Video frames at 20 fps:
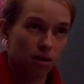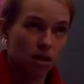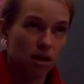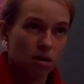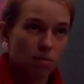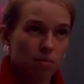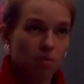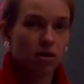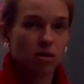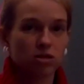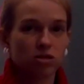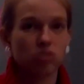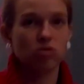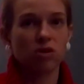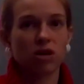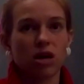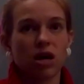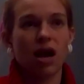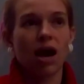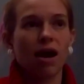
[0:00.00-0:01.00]
Because you
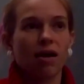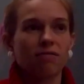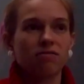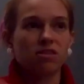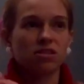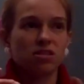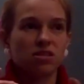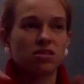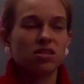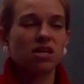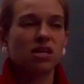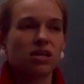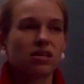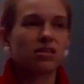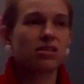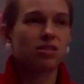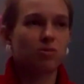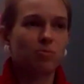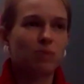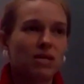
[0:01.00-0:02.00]
can have
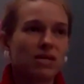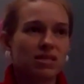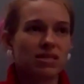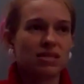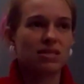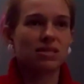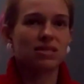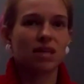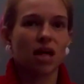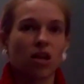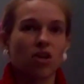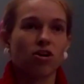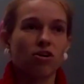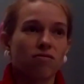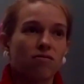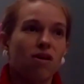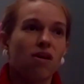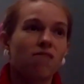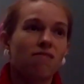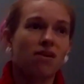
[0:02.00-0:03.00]
distinct species that
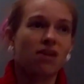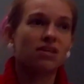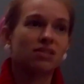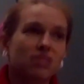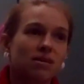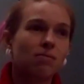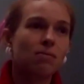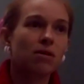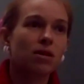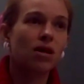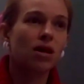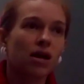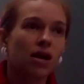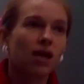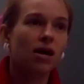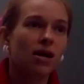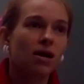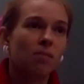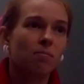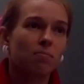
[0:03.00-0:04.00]
look very, very similar,